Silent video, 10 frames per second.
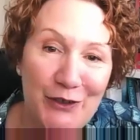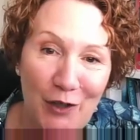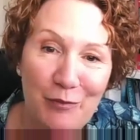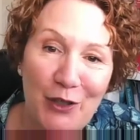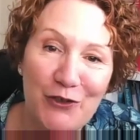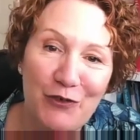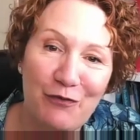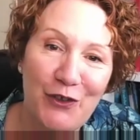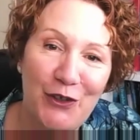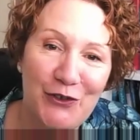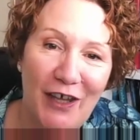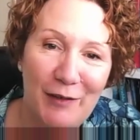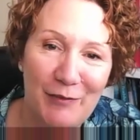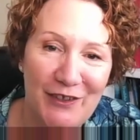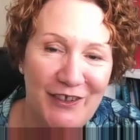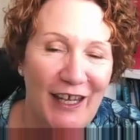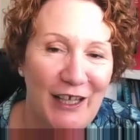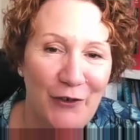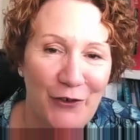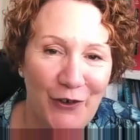thank you so much for your
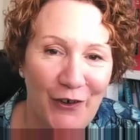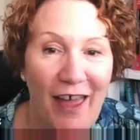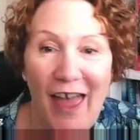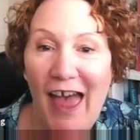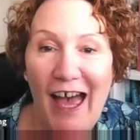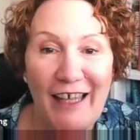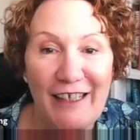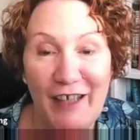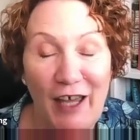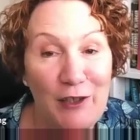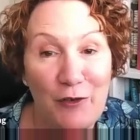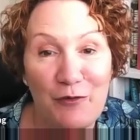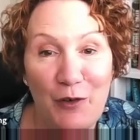time today, Laura, and